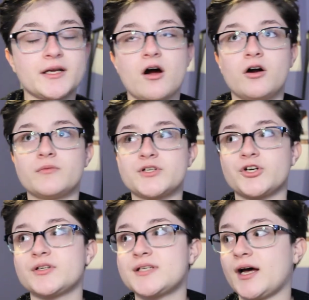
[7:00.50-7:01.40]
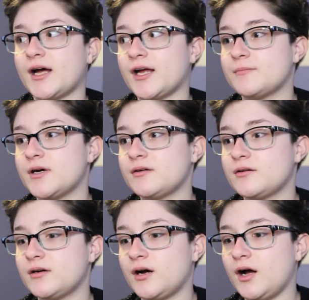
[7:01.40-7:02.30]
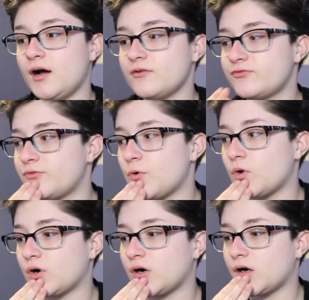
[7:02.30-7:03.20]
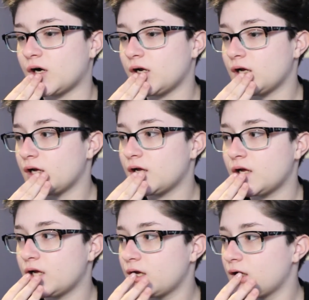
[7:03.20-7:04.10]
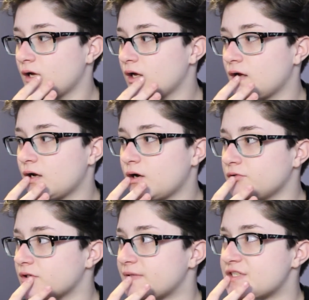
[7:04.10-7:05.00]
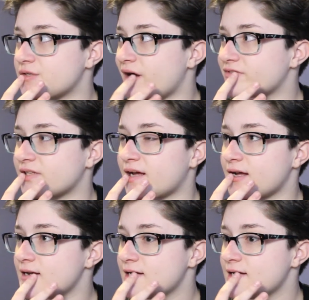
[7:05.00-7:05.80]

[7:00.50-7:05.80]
our return time for, what did we do after that?